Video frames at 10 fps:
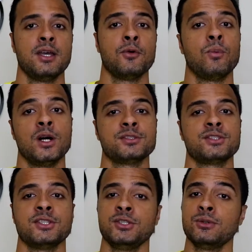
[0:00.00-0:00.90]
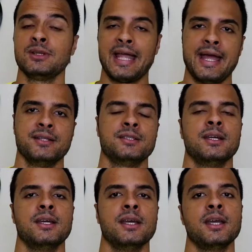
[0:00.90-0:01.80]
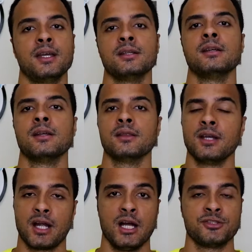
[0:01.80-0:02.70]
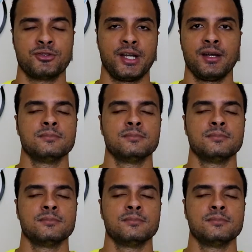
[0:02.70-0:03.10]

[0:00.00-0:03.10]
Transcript: once you land in the country.